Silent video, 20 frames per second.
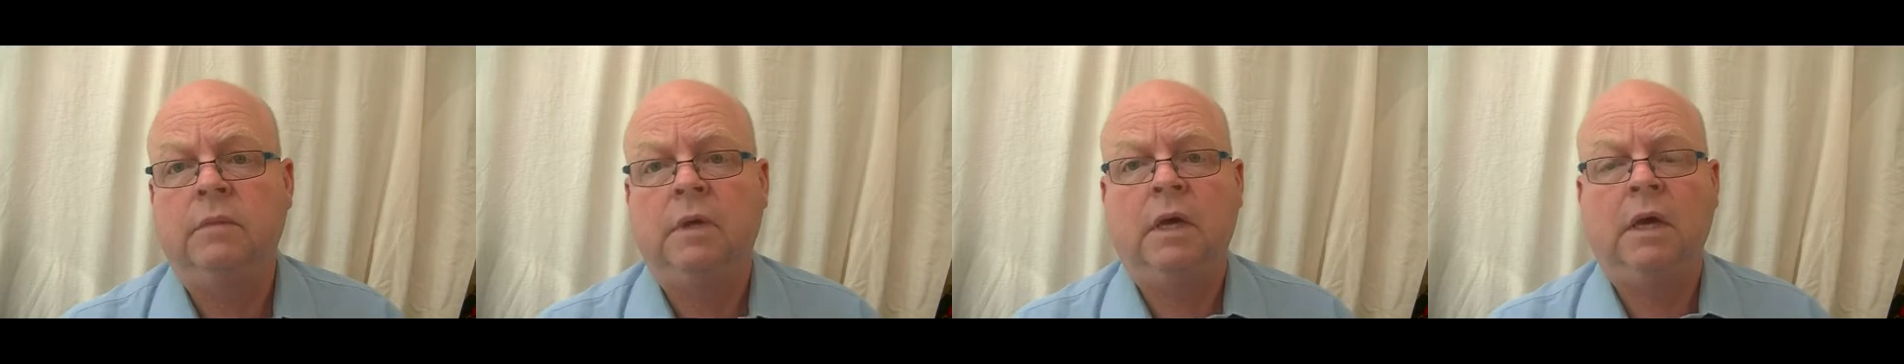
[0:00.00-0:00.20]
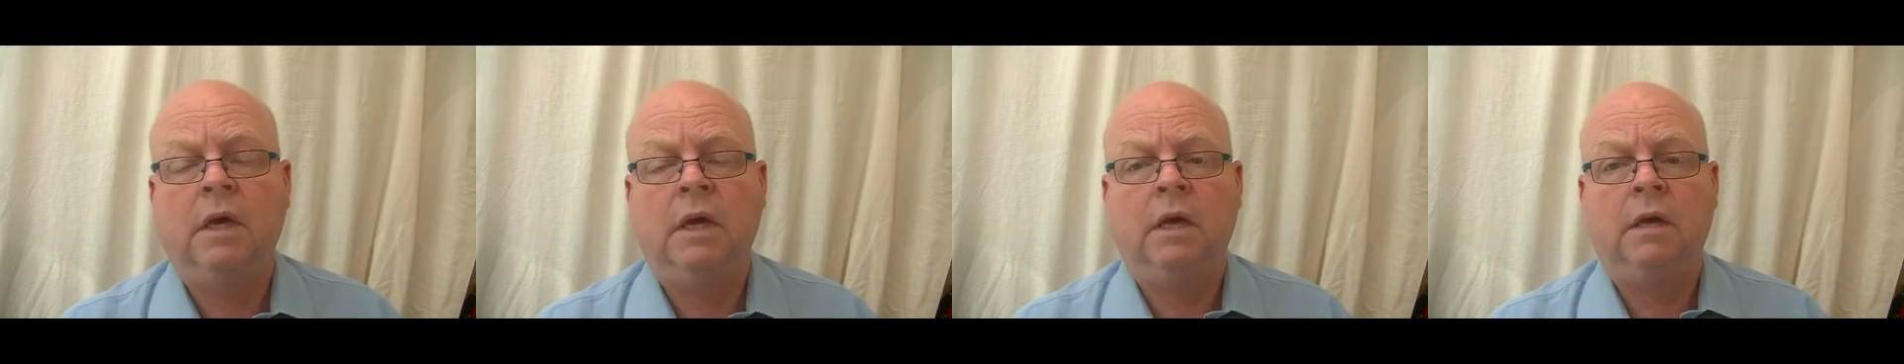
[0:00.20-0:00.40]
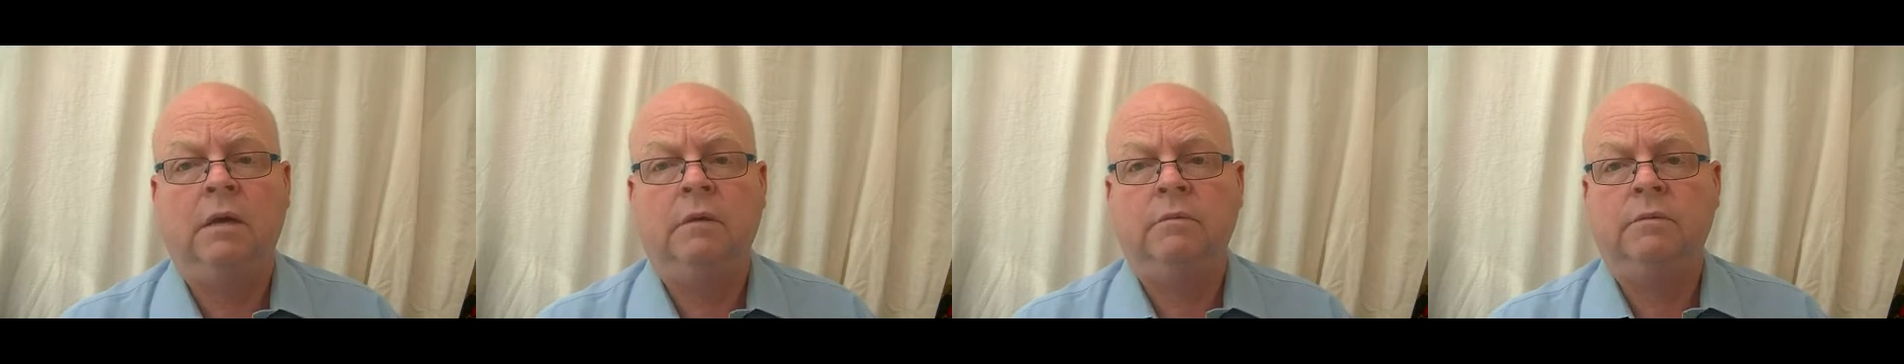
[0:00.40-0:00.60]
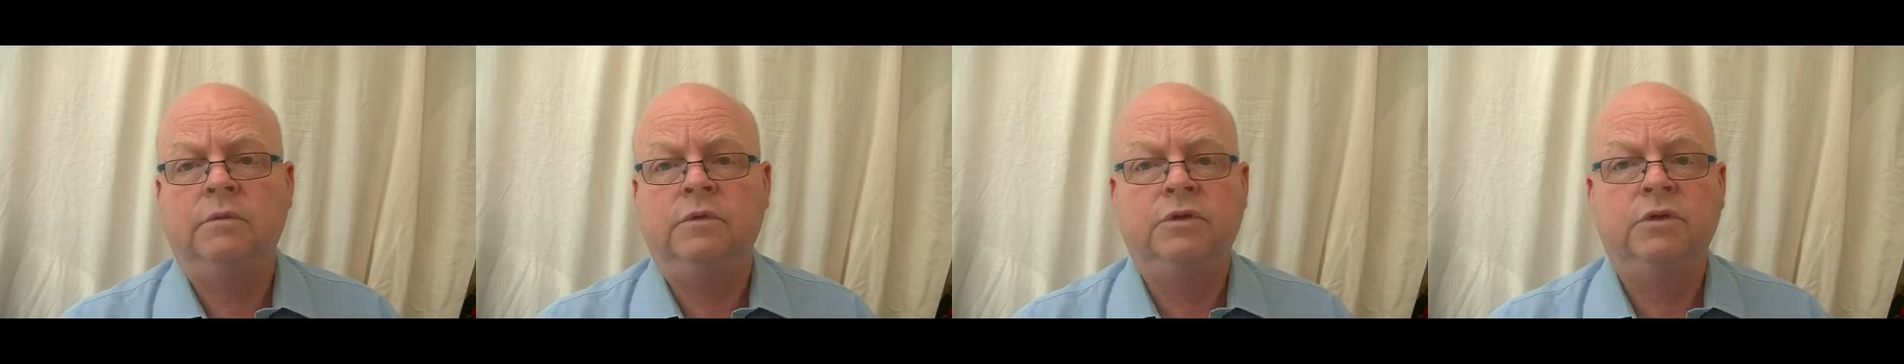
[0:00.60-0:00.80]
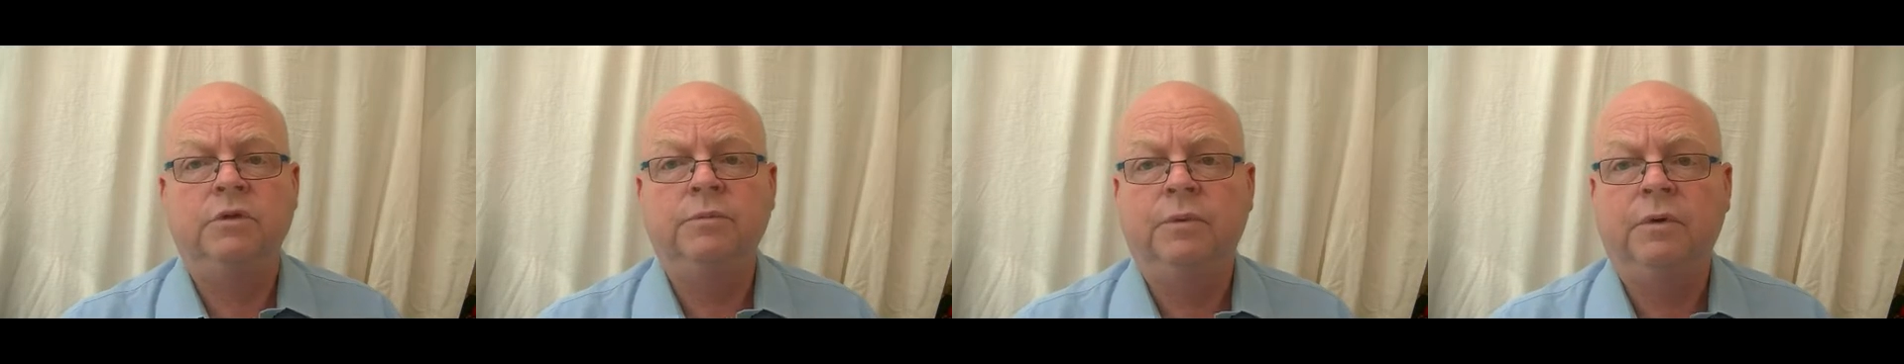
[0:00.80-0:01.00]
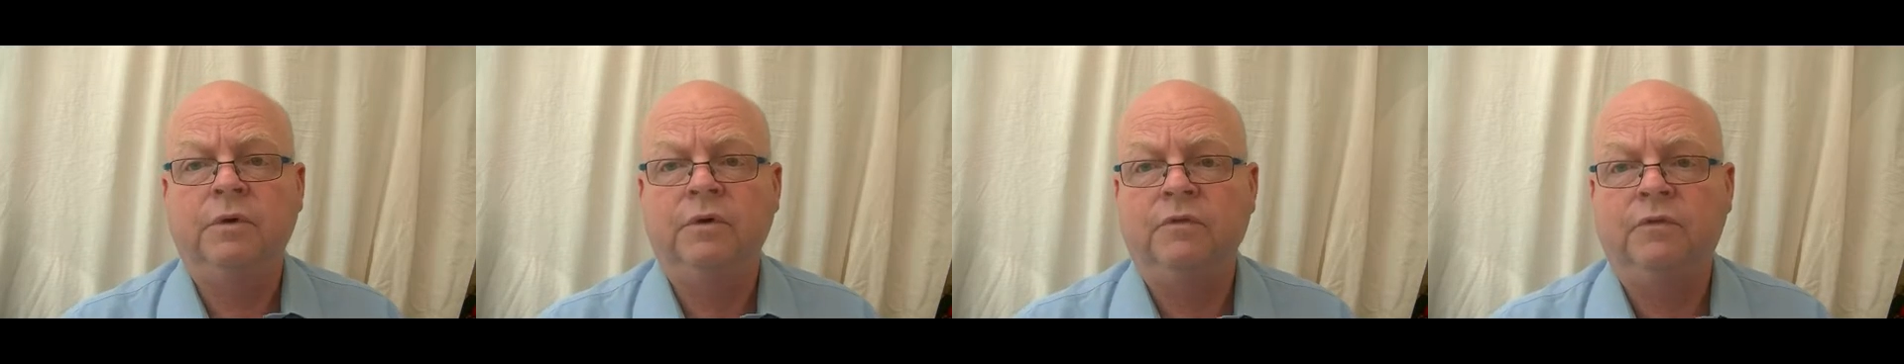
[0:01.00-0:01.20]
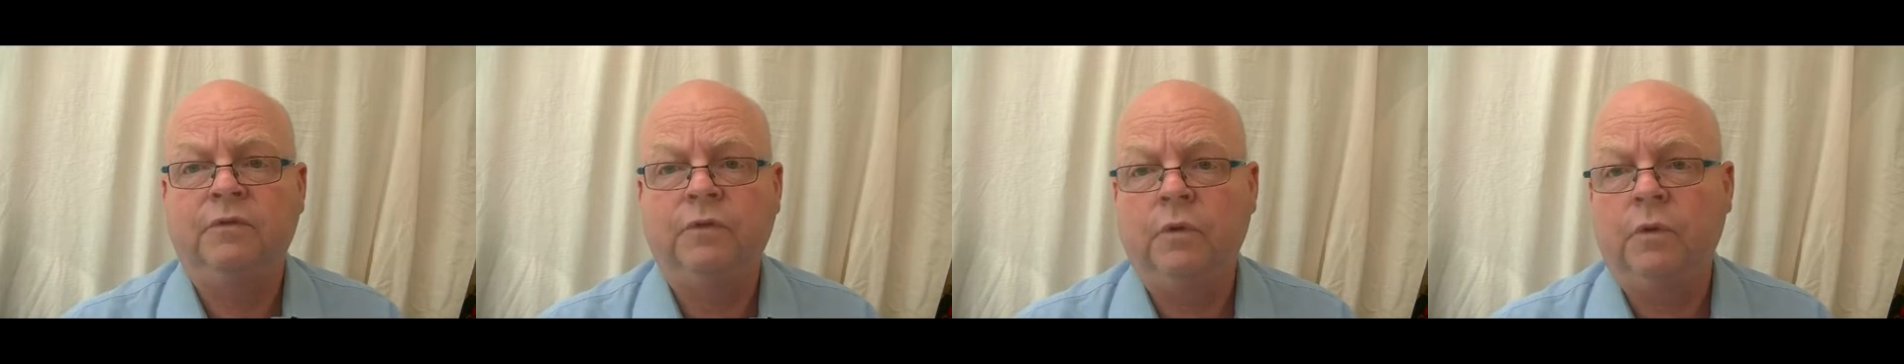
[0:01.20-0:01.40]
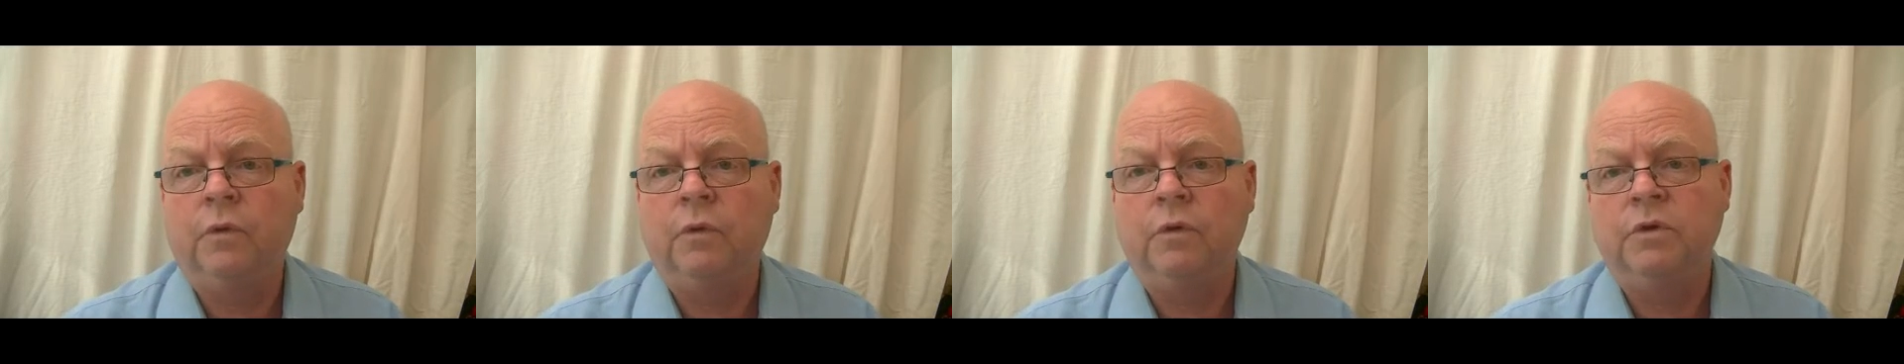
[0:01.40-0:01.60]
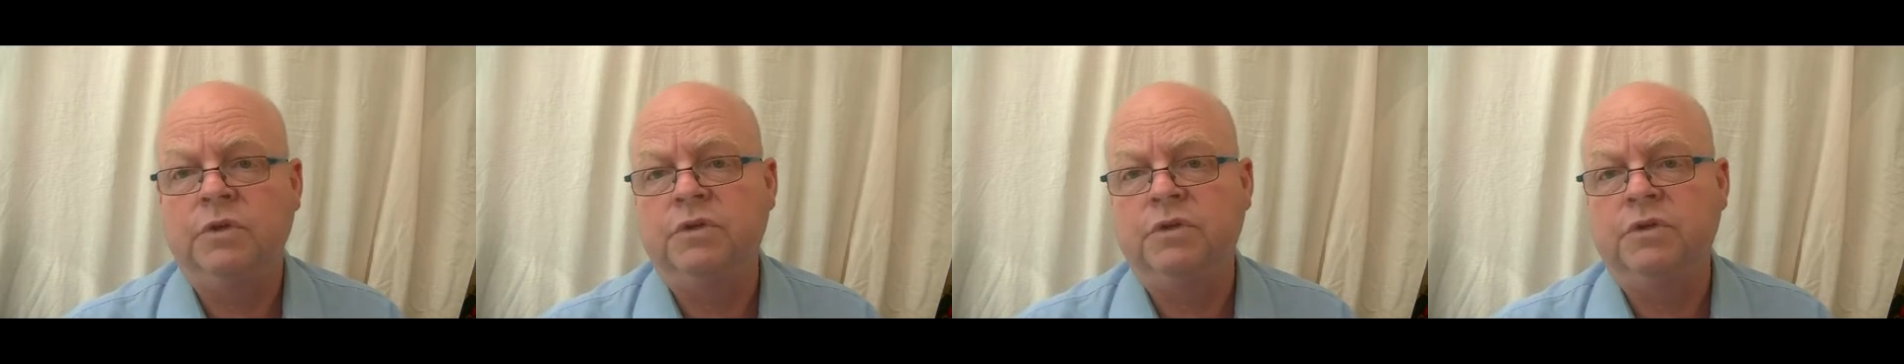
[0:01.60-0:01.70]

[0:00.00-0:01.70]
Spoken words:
2.4 or